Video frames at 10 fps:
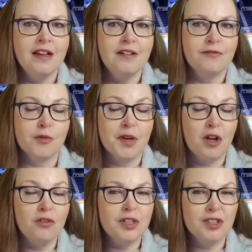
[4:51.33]
For
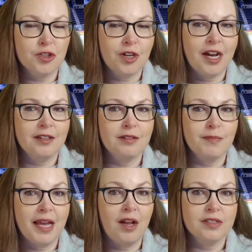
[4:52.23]
Belleville to try to
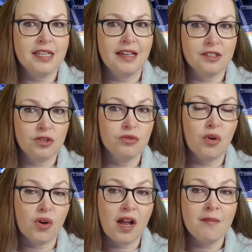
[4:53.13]
mount a two
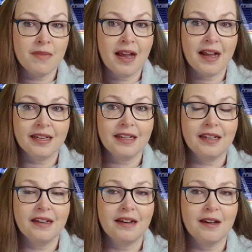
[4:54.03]
goal
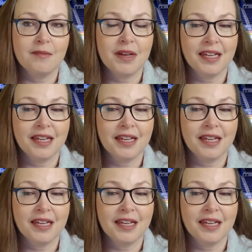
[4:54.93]
comeback um,